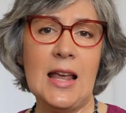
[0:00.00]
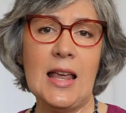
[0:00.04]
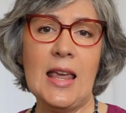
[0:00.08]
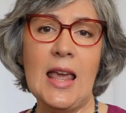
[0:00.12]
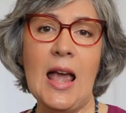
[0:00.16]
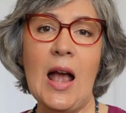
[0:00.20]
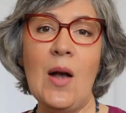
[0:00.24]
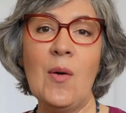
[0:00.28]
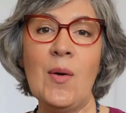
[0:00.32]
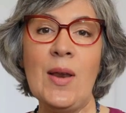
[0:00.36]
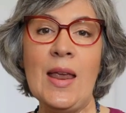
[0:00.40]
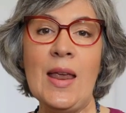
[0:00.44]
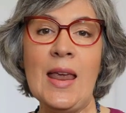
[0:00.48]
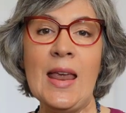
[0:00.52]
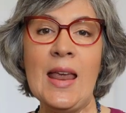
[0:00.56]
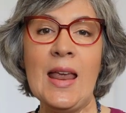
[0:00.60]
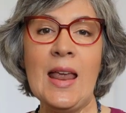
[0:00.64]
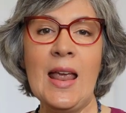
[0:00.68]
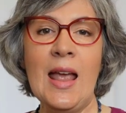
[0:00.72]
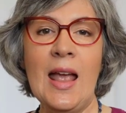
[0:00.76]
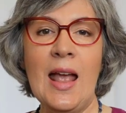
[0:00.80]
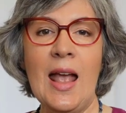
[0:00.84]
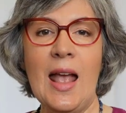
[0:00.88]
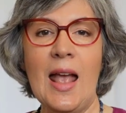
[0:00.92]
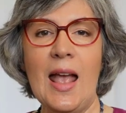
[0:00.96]

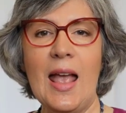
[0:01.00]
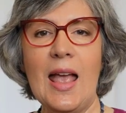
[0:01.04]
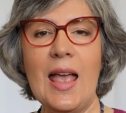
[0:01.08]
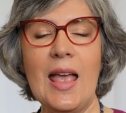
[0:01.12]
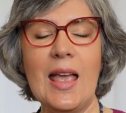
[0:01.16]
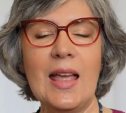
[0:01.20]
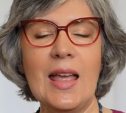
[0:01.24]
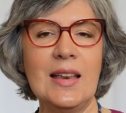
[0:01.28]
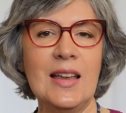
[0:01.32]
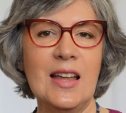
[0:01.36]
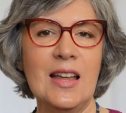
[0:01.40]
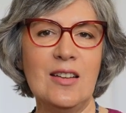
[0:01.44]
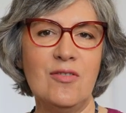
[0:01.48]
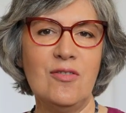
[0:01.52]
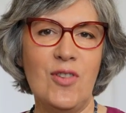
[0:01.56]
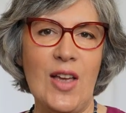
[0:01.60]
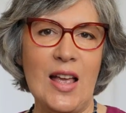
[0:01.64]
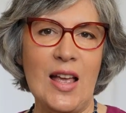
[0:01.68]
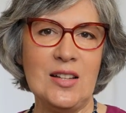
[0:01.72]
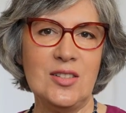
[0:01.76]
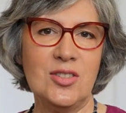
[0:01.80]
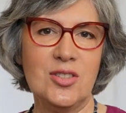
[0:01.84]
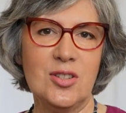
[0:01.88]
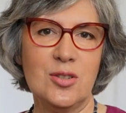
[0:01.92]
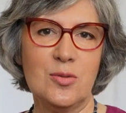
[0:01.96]
accounting and
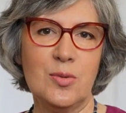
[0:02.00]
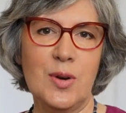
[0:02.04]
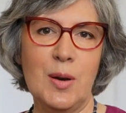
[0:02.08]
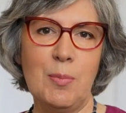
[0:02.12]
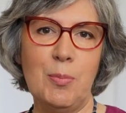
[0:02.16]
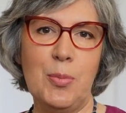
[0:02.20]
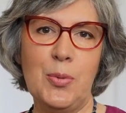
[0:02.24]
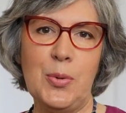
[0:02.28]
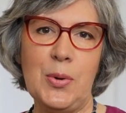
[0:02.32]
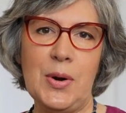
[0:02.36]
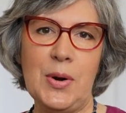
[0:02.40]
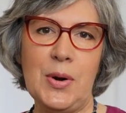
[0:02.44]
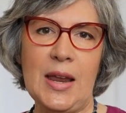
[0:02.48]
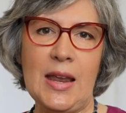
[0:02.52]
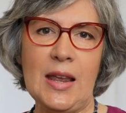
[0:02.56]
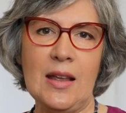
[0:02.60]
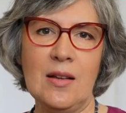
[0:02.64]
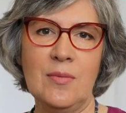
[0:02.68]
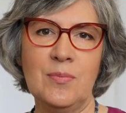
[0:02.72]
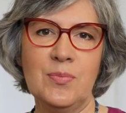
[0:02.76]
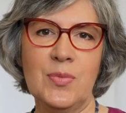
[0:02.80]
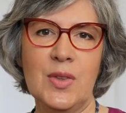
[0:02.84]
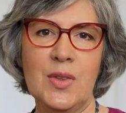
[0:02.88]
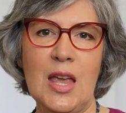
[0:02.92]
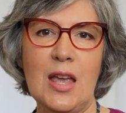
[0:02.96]
advanced reporting.
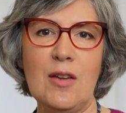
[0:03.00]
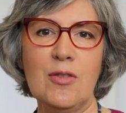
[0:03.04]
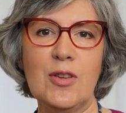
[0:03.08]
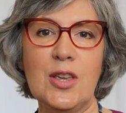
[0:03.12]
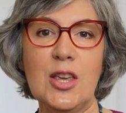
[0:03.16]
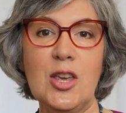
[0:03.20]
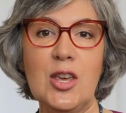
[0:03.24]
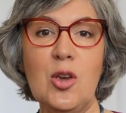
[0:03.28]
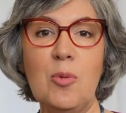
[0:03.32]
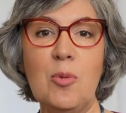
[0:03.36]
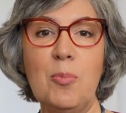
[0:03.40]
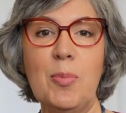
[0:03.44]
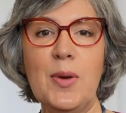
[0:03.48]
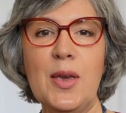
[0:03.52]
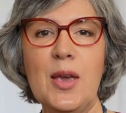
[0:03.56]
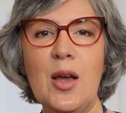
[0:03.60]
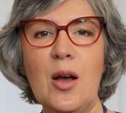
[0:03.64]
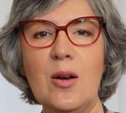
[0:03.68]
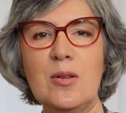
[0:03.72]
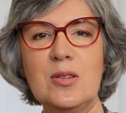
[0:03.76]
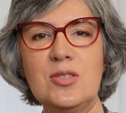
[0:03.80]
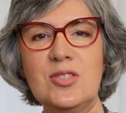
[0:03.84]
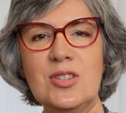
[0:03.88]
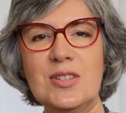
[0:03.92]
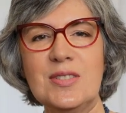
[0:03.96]
If
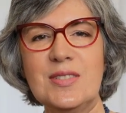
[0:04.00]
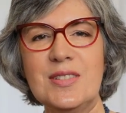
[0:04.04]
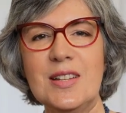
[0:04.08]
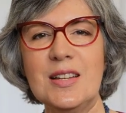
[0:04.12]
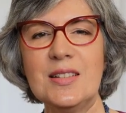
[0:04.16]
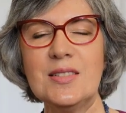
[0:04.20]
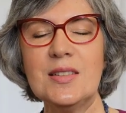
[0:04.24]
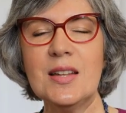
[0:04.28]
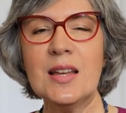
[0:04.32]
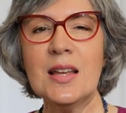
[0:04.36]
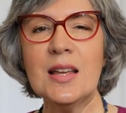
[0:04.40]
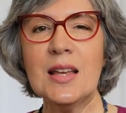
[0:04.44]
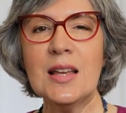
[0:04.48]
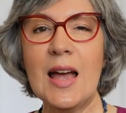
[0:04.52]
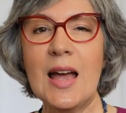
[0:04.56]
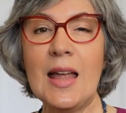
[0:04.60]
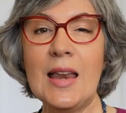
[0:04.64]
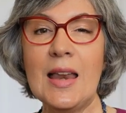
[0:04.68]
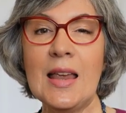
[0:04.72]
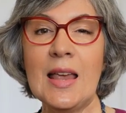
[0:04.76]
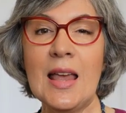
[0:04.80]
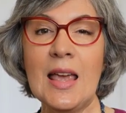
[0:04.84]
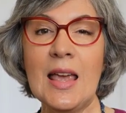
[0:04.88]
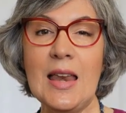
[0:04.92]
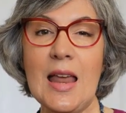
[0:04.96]
QBO just isn't
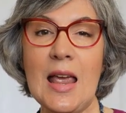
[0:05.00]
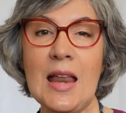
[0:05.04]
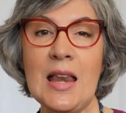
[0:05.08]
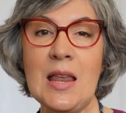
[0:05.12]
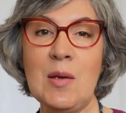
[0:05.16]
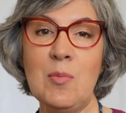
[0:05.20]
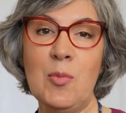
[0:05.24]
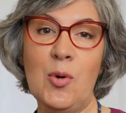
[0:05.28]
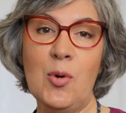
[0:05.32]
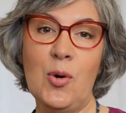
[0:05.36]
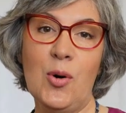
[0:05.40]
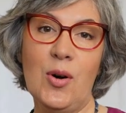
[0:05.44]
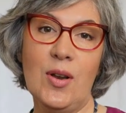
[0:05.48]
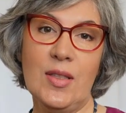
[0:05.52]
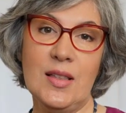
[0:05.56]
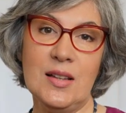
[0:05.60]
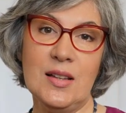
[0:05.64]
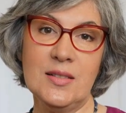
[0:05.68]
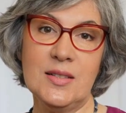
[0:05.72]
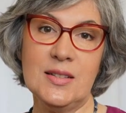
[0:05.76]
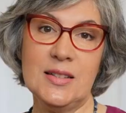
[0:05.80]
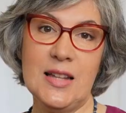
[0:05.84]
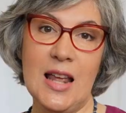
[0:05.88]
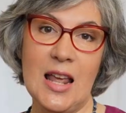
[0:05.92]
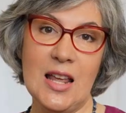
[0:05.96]
cutting it anymore, then
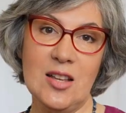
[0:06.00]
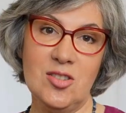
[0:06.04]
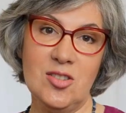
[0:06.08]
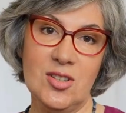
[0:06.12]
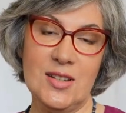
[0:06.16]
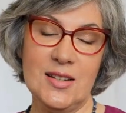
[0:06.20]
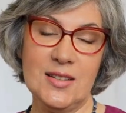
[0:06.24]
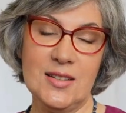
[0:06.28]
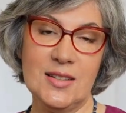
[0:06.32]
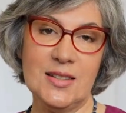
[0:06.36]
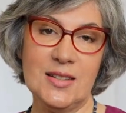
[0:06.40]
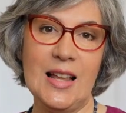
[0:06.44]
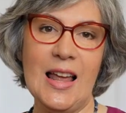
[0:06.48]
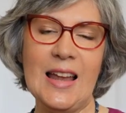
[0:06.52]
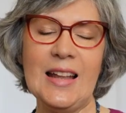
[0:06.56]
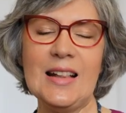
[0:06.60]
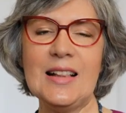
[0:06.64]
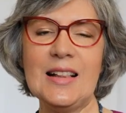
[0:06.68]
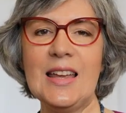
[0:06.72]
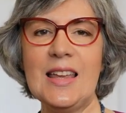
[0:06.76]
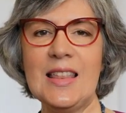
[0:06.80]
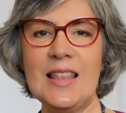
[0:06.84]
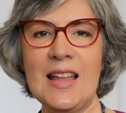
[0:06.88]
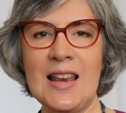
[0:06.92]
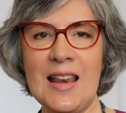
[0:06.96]
Sage is
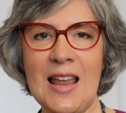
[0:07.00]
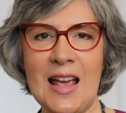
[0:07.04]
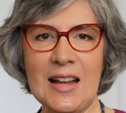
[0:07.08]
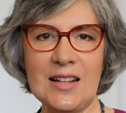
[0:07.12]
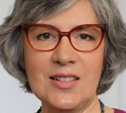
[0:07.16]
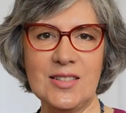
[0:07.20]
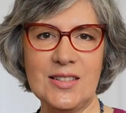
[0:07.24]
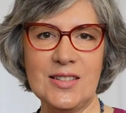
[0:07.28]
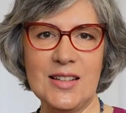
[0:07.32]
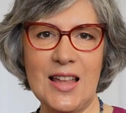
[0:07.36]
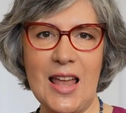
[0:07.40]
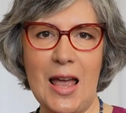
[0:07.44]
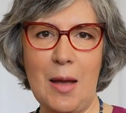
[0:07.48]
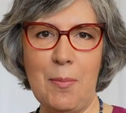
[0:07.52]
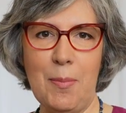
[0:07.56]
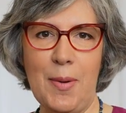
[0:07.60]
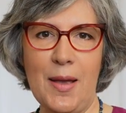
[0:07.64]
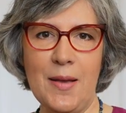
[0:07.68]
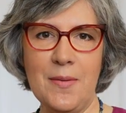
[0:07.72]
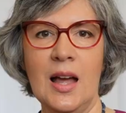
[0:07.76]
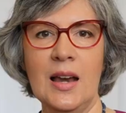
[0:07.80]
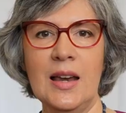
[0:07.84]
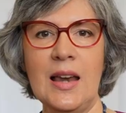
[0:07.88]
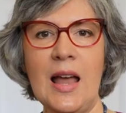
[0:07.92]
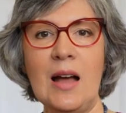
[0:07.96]
likely the next step.
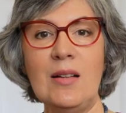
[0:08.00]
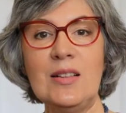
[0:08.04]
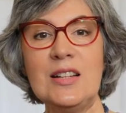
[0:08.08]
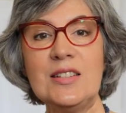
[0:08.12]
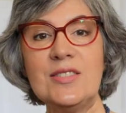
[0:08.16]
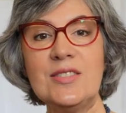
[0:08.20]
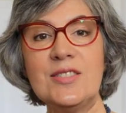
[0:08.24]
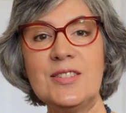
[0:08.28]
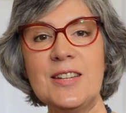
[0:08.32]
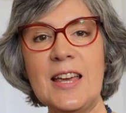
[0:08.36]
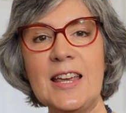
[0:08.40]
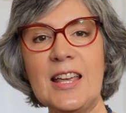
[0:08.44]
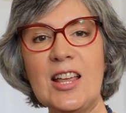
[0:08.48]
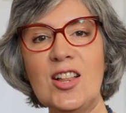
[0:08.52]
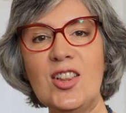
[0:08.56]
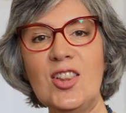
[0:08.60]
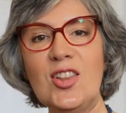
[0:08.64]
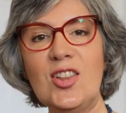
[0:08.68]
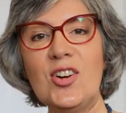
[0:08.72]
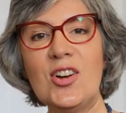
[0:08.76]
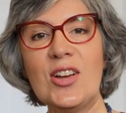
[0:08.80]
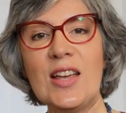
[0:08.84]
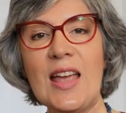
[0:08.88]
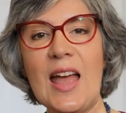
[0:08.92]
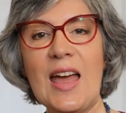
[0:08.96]
Now let's take a
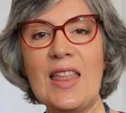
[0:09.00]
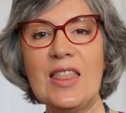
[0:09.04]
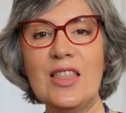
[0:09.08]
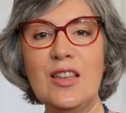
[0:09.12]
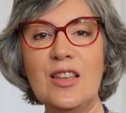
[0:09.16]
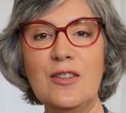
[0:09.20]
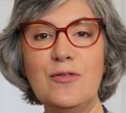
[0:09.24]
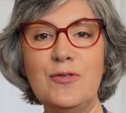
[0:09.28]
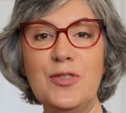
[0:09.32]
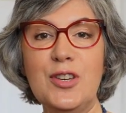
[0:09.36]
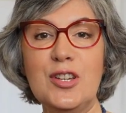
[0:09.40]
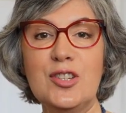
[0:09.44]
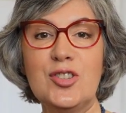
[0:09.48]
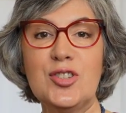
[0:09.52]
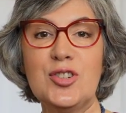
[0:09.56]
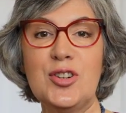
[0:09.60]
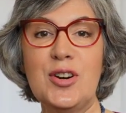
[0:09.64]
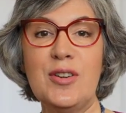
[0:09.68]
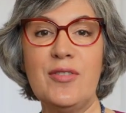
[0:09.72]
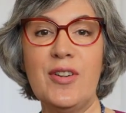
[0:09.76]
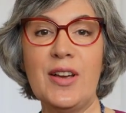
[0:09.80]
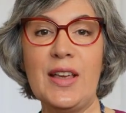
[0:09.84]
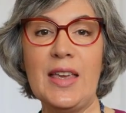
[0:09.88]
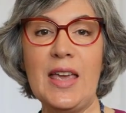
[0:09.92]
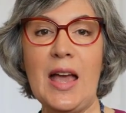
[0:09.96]
look at the future
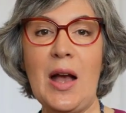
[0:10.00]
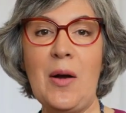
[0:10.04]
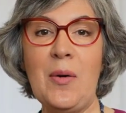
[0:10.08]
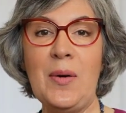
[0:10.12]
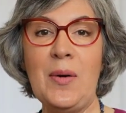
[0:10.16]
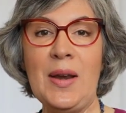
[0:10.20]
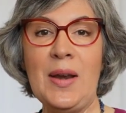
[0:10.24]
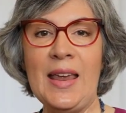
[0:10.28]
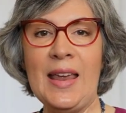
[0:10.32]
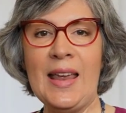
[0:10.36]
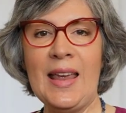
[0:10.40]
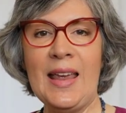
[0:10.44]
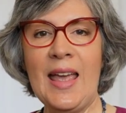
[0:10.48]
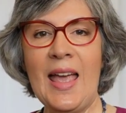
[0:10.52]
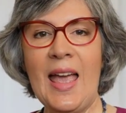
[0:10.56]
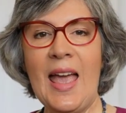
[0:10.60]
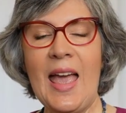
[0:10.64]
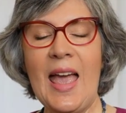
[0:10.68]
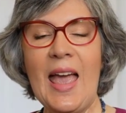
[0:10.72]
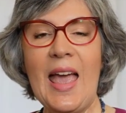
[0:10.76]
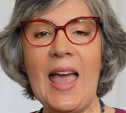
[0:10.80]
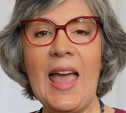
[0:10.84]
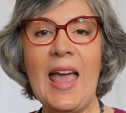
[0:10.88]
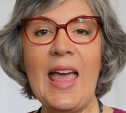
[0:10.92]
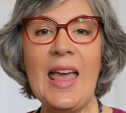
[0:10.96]
of accounting.
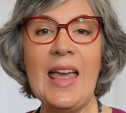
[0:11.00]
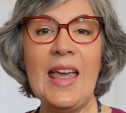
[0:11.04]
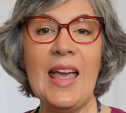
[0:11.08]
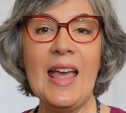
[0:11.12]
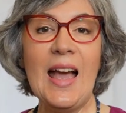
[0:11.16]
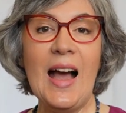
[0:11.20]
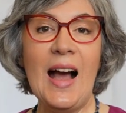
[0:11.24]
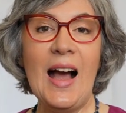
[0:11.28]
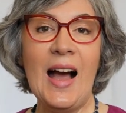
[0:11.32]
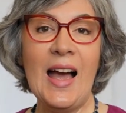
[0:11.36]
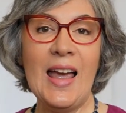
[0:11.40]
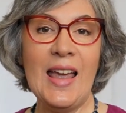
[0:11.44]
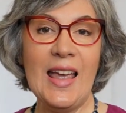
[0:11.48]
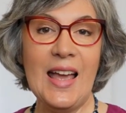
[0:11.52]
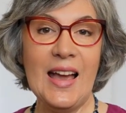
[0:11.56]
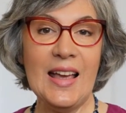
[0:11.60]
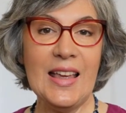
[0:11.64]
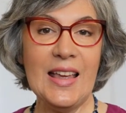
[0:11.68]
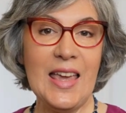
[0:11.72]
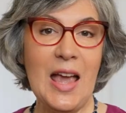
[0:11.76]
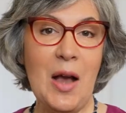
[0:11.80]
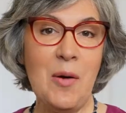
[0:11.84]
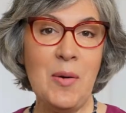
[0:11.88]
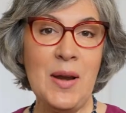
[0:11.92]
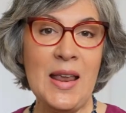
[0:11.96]
AI
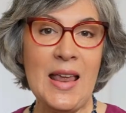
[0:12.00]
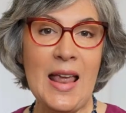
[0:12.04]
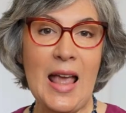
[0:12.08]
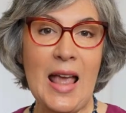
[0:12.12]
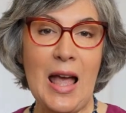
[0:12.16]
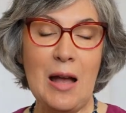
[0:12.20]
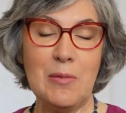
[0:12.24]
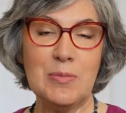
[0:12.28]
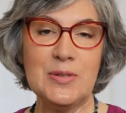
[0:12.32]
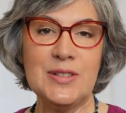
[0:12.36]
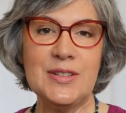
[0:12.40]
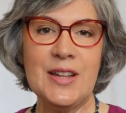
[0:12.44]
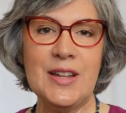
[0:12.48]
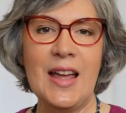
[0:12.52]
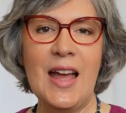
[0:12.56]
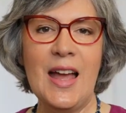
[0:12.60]
accounting apps.